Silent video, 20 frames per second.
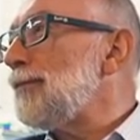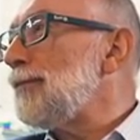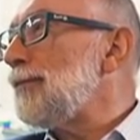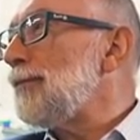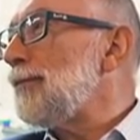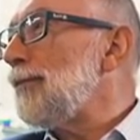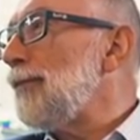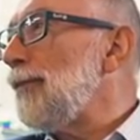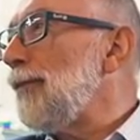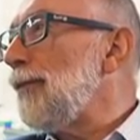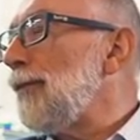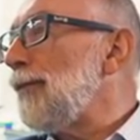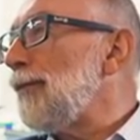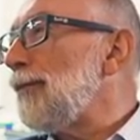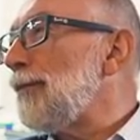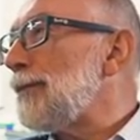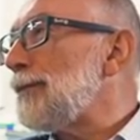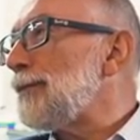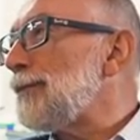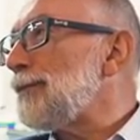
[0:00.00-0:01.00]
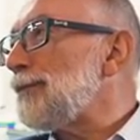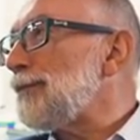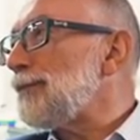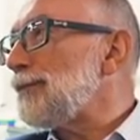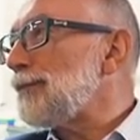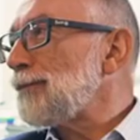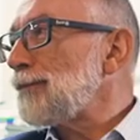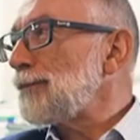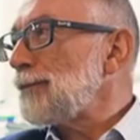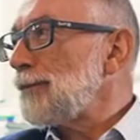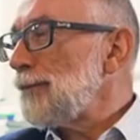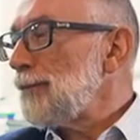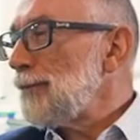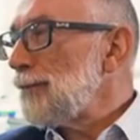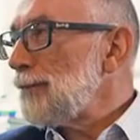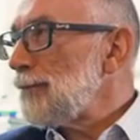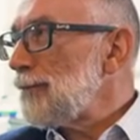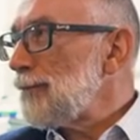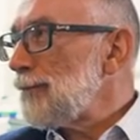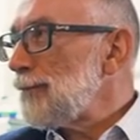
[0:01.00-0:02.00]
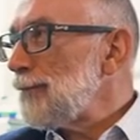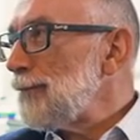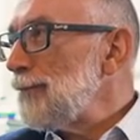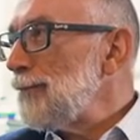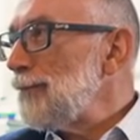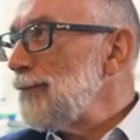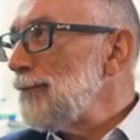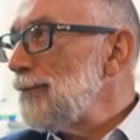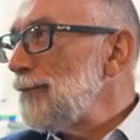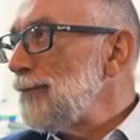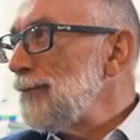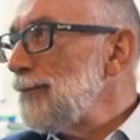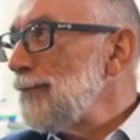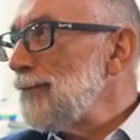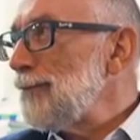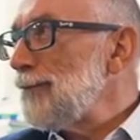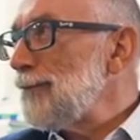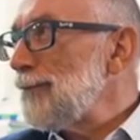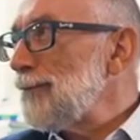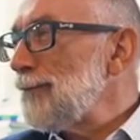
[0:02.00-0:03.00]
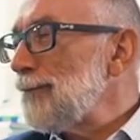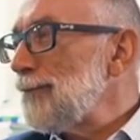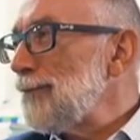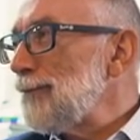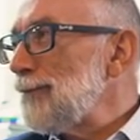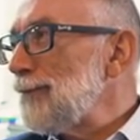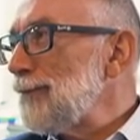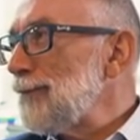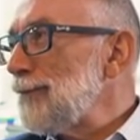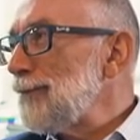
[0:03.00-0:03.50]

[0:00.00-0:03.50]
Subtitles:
(silent)